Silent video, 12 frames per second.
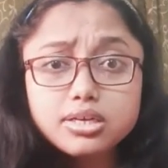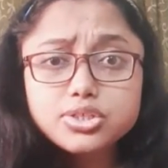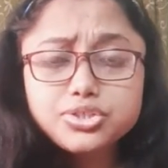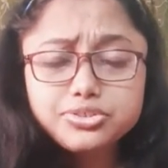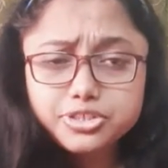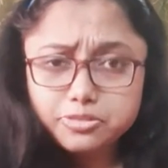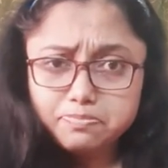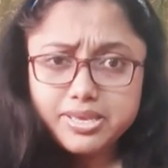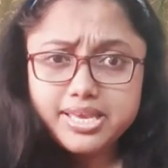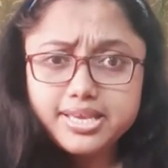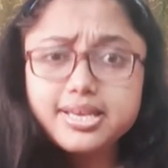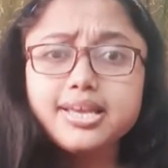to
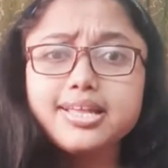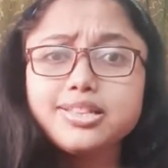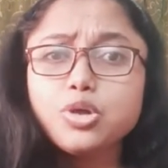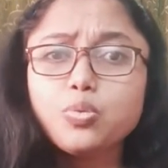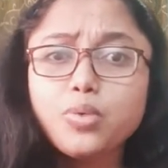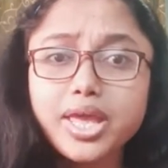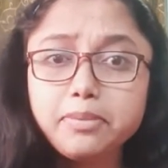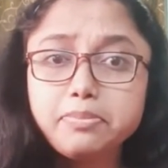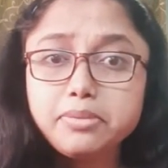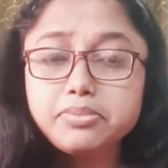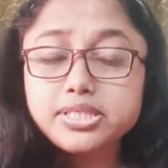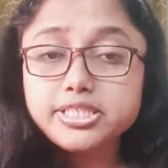speak in the way
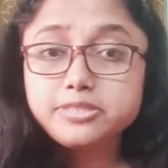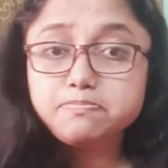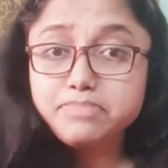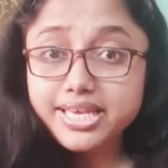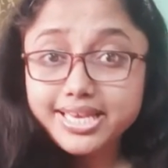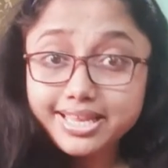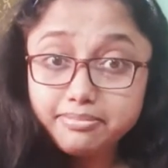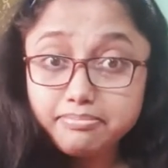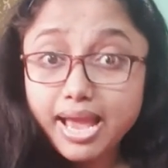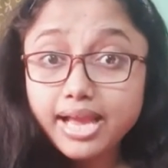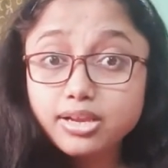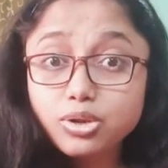people speak in
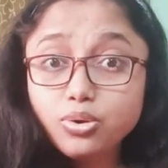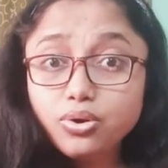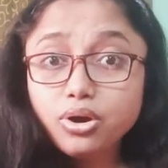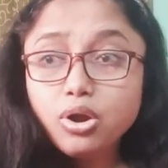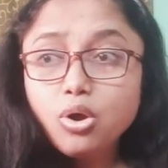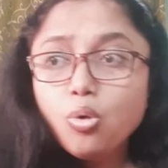Bangalore,